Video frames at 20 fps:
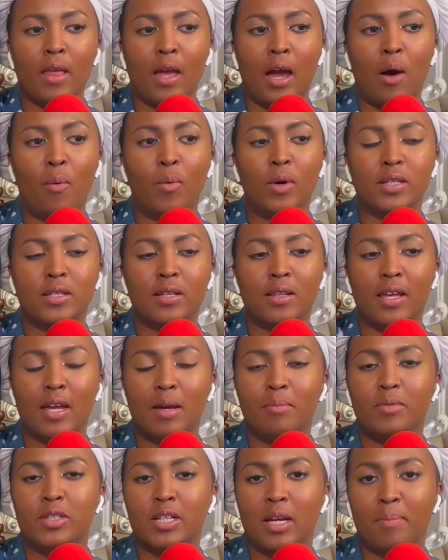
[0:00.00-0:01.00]
I went to the
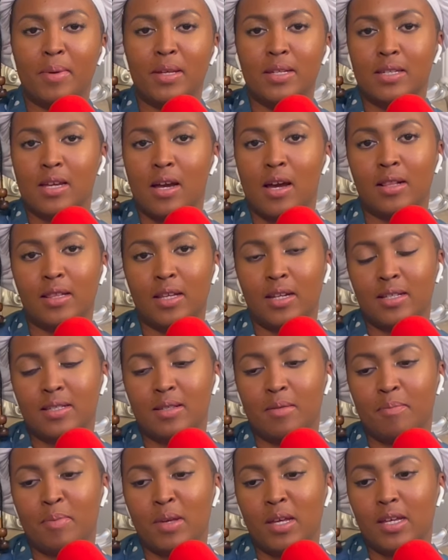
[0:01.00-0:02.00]
MJ BizCon. That is
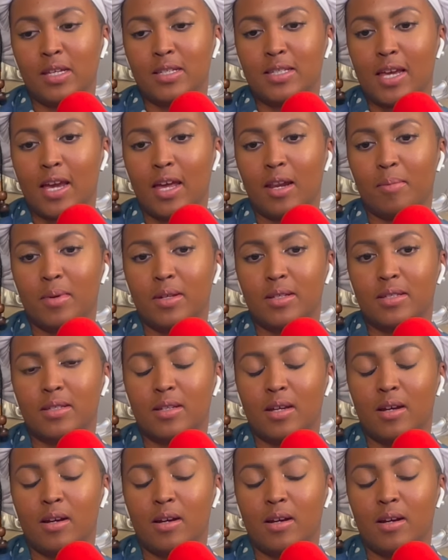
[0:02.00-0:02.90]
the biggest cannabis